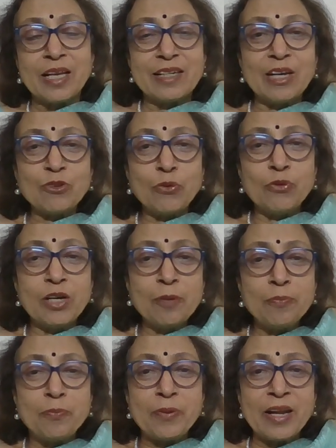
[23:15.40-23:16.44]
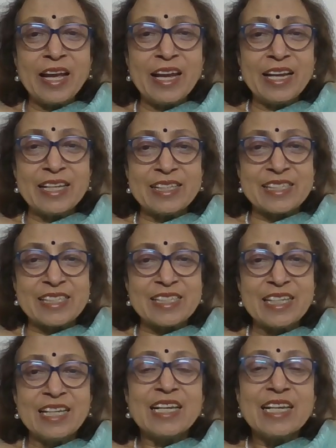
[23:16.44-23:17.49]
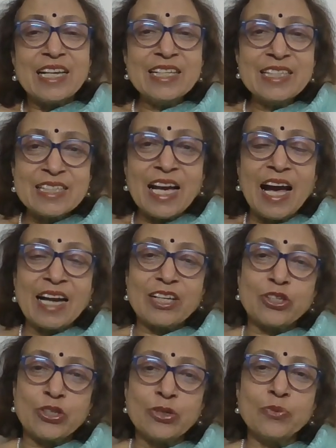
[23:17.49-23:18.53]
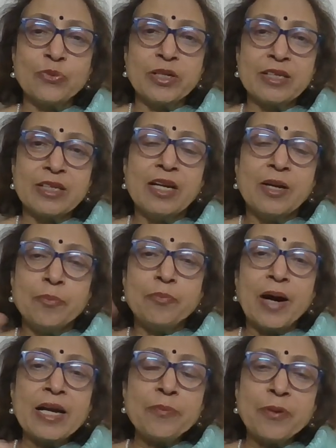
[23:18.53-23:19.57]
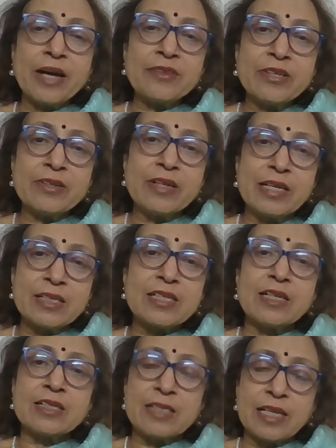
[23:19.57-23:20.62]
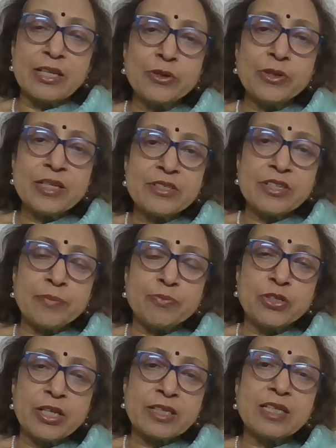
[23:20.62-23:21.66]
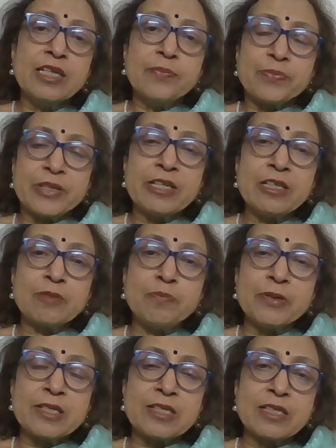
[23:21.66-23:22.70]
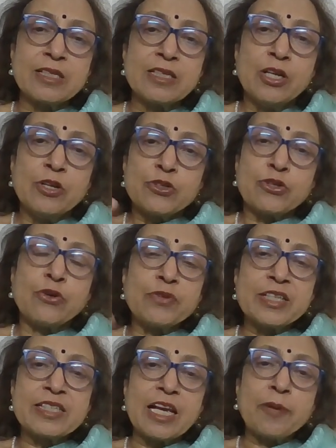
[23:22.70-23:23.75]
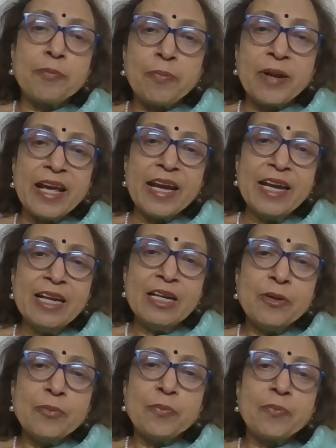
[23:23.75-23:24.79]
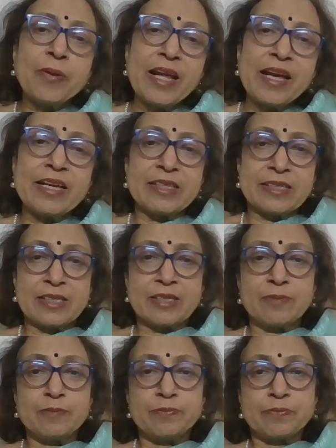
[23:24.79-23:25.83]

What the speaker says: Now, the verb plays is action word. My brother is a singular subject, third person. So we say play, plays.